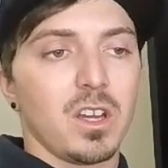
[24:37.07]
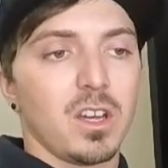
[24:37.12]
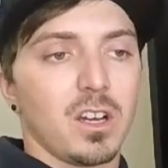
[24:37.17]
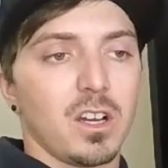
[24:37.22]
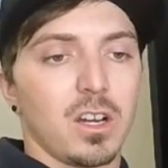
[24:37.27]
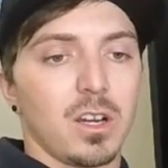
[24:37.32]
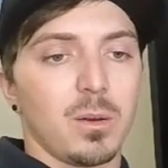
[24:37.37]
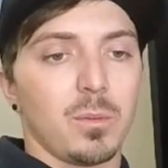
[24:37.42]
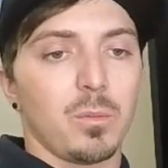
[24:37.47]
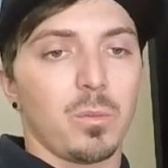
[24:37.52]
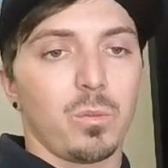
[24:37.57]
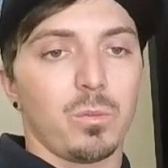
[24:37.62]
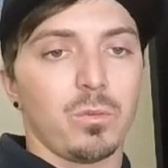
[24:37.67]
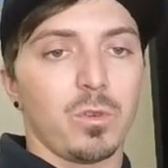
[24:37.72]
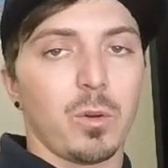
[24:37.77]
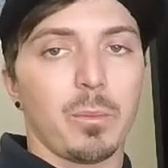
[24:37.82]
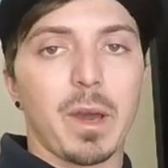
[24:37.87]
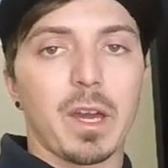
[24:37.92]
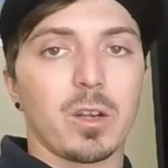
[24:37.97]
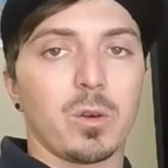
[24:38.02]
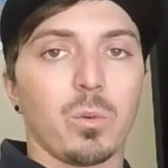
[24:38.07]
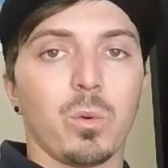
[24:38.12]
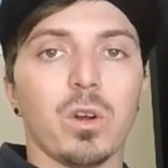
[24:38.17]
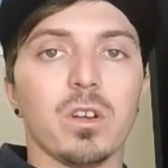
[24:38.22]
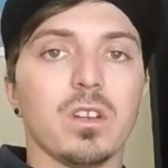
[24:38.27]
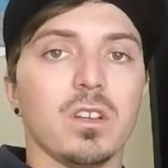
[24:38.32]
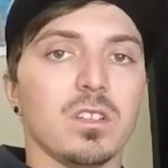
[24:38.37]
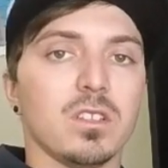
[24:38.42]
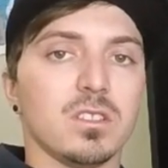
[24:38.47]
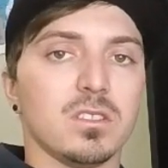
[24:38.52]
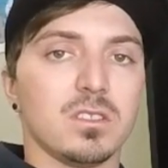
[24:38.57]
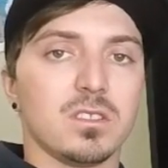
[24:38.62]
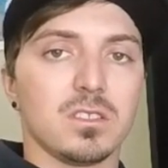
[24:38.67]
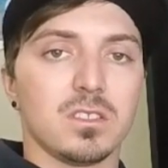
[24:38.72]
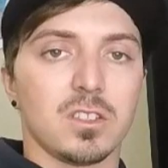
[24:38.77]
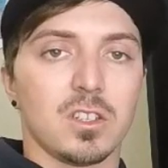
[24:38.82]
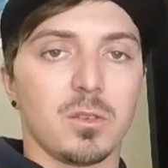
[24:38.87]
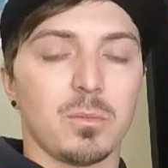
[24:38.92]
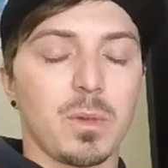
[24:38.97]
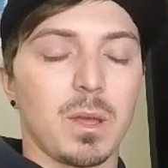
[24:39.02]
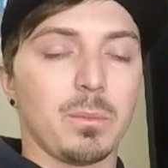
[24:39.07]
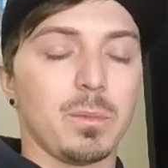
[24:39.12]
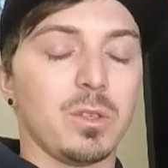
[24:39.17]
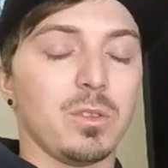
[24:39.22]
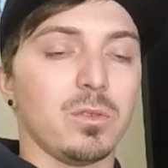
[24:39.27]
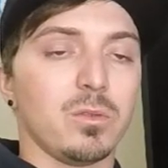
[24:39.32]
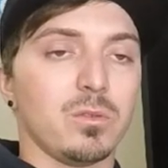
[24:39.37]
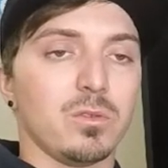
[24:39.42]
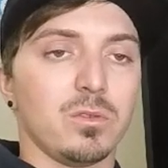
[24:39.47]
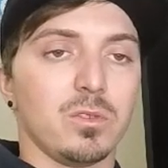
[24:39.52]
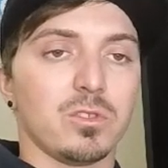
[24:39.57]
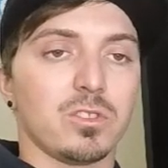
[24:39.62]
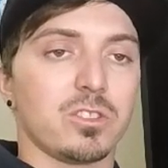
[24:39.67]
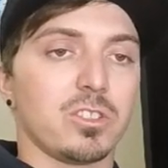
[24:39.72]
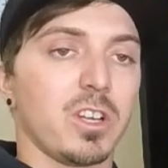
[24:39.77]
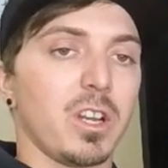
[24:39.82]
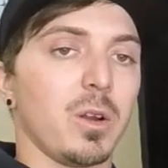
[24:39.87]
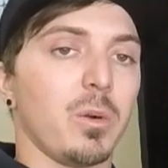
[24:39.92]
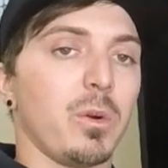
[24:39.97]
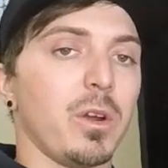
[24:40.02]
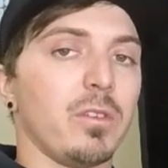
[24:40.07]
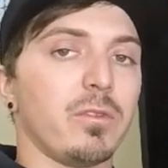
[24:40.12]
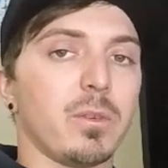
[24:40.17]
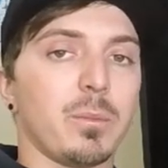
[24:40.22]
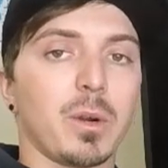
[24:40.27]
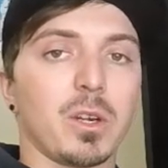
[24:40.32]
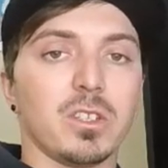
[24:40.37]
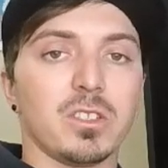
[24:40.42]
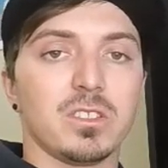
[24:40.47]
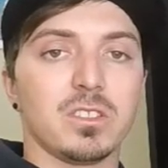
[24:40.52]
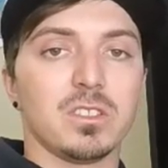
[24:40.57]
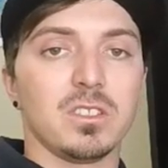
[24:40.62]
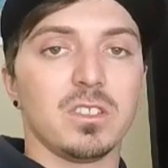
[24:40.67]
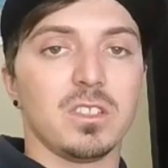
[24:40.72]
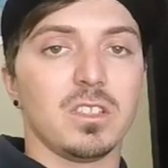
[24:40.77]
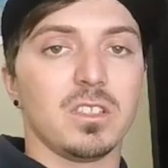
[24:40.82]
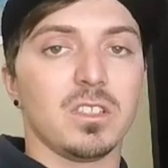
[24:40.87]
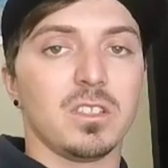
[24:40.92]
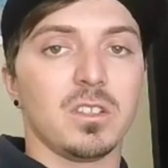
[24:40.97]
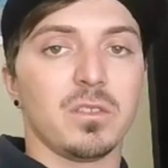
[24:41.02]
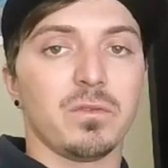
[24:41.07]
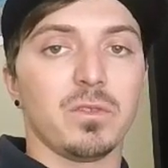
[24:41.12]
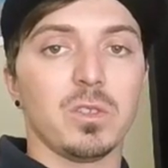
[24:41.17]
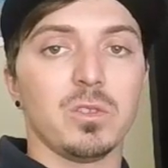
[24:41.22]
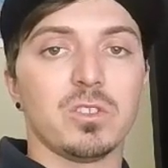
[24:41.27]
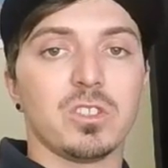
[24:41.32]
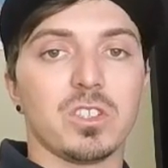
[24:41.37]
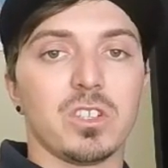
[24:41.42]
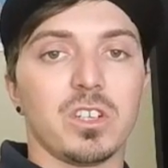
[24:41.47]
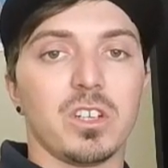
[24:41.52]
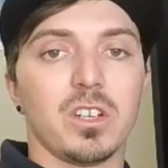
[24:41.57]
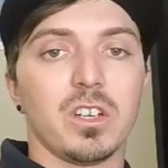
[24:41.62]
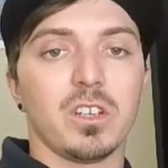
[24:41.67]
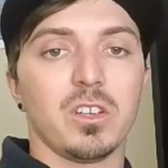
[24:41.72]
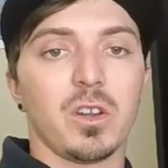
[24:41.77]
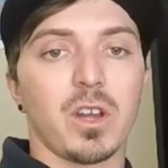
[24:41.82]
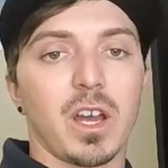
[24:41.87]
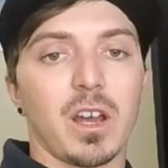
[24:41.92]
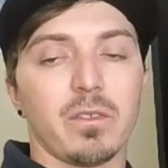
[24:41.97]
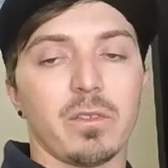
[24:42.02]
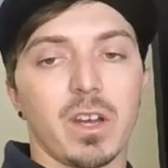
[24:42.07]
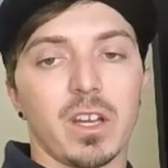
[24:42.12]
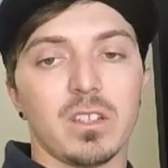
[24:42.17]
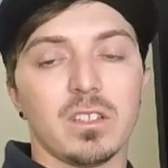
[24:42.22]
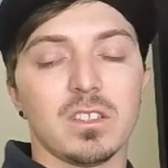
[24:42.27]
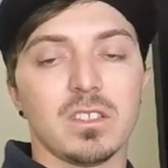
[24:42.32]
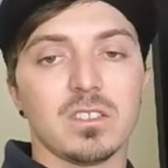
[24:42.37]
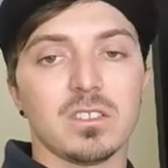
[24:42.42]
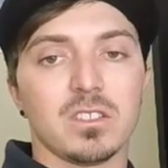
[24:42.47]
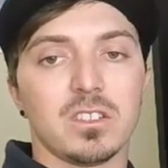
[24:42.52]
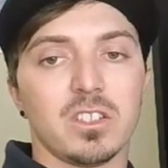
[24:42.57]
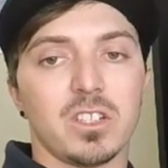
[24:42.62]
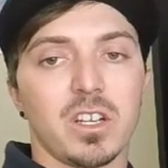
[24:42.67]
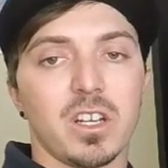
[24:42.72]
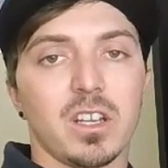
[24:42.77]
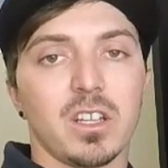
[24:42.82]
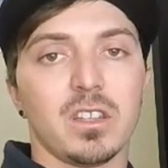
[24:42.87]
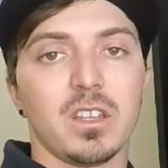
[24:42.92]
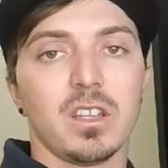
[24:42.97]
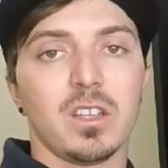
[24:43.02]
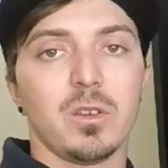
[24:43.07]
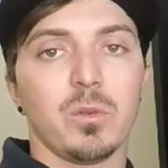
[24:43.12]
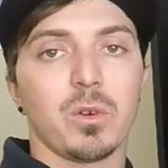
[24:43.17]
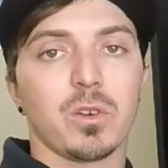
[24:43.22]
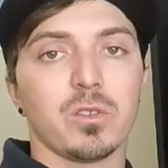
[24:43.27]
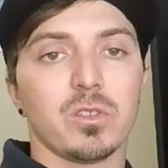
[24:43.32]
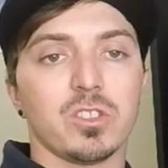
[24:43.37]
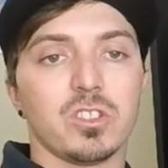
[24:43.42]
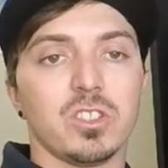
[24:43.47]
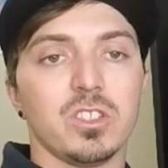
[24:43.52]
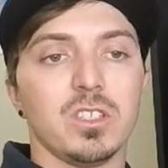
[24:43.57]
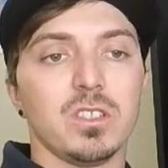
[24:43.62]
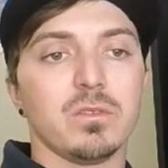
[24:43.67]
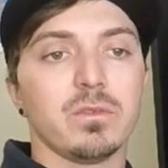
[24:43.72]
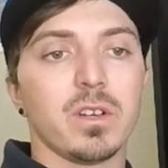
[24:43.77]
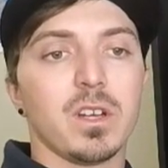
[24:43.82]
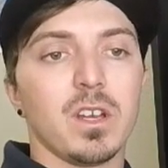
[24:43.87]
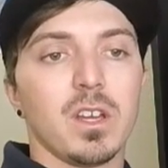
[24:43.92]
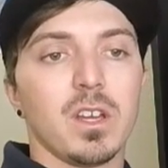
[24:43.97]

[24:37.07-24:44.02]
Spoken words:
No matter what it is, maybe you stray away from RC in the future and you have ideas in your head that you want to achieve.